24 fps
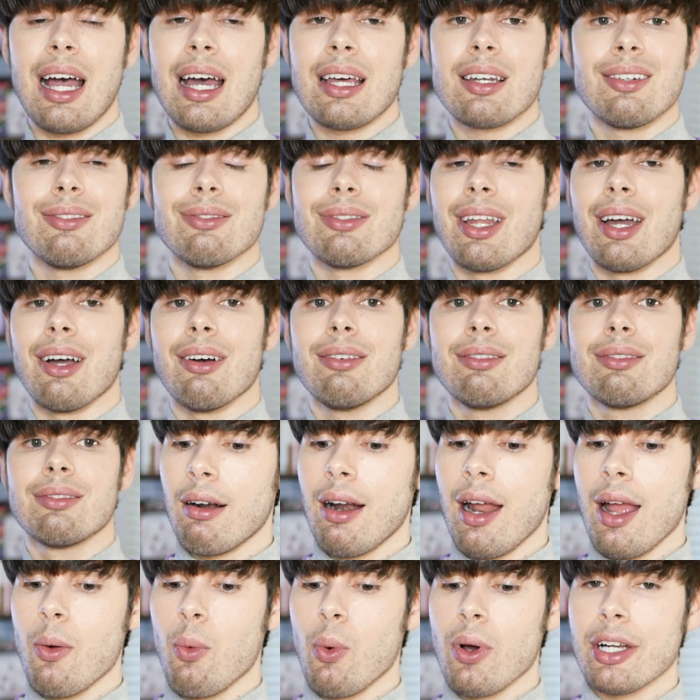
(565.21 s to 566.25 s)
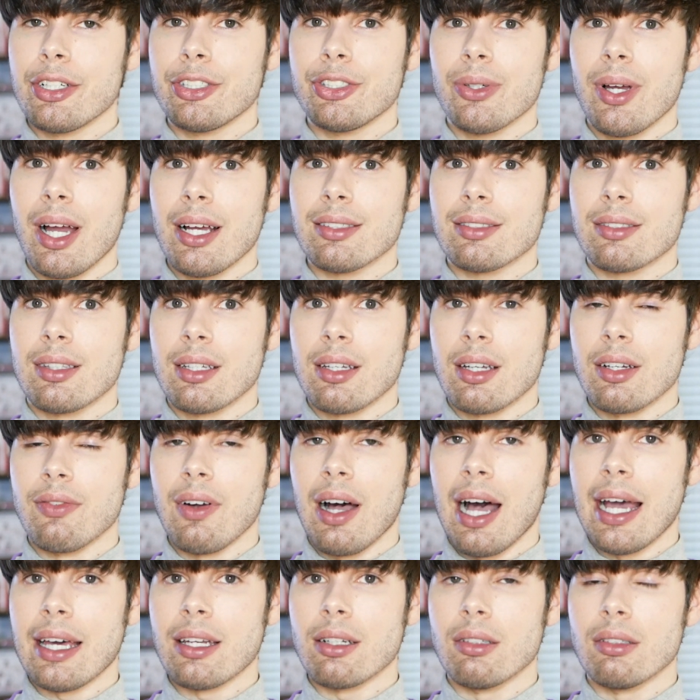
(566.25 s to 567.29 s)
I don't know. All right, what did you guys think of
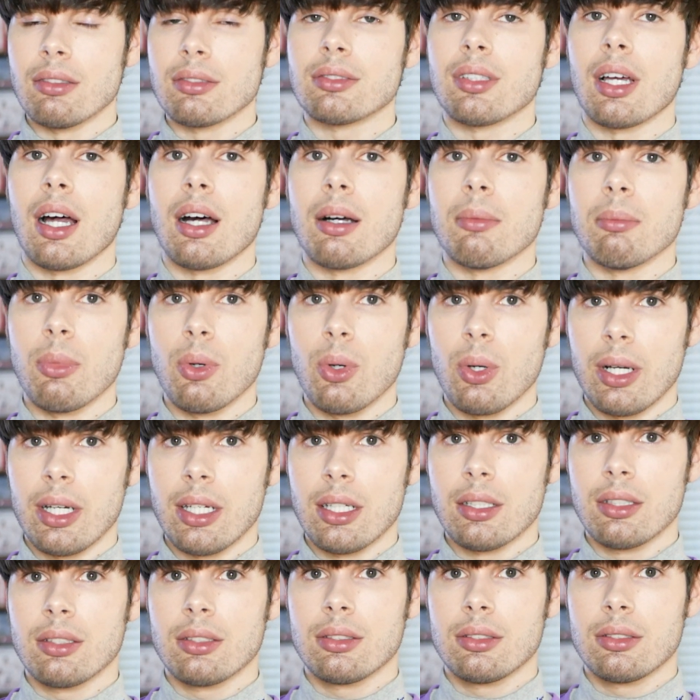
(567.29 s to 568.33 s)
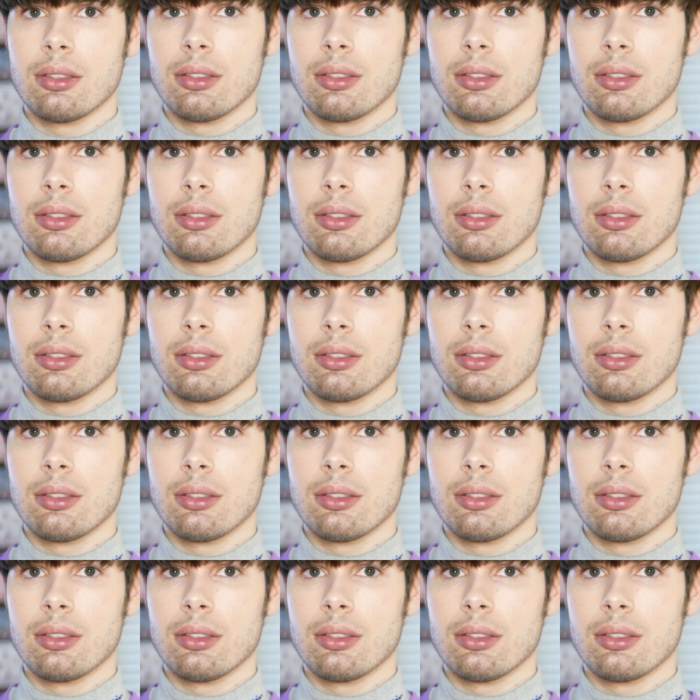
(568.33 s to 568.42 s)
Idol Tomboy?